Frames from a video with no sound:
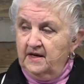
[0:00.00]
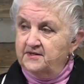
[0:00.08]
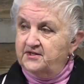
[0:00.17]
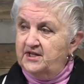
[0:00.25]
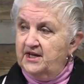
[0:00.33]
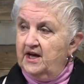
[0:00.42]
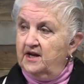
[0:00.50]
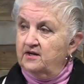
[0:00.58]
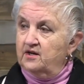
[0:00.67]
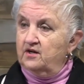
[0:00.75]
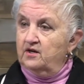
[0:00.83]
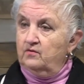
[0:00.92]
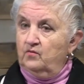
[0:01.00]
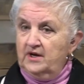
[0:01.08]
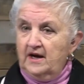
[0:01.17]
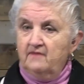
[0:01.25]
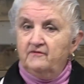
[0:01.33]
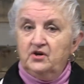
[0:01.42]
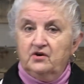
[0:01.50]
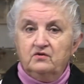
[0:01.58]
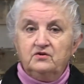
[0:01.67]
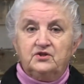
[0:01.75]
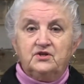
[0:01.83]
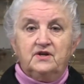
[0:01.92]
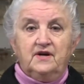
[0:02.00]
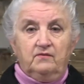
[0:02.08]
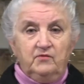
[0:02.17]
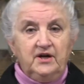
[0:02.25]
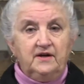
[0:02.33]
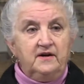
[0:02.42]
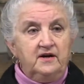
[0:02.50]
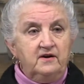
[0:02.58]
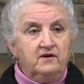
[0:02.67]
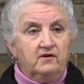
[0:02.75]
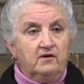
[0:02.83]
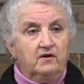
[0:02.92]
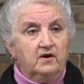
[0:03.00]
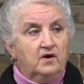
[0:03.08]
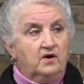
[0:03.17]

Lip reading: is that we have ears and we can hear